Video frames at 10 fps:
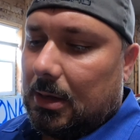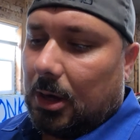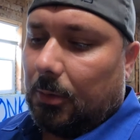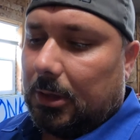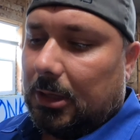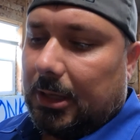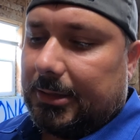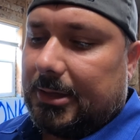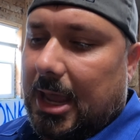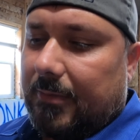really
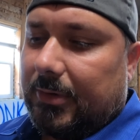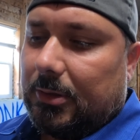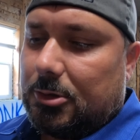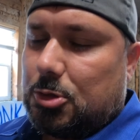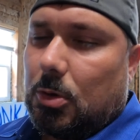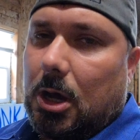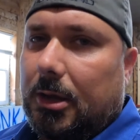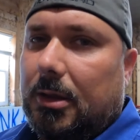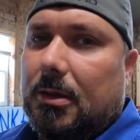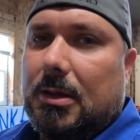liked having the
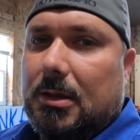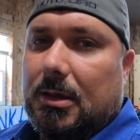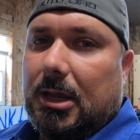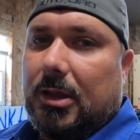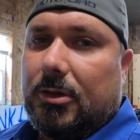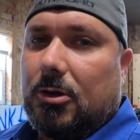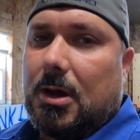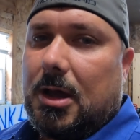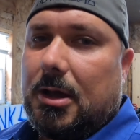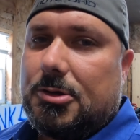truck in the
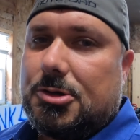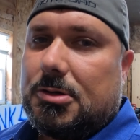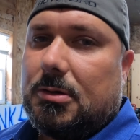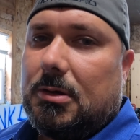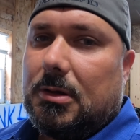garage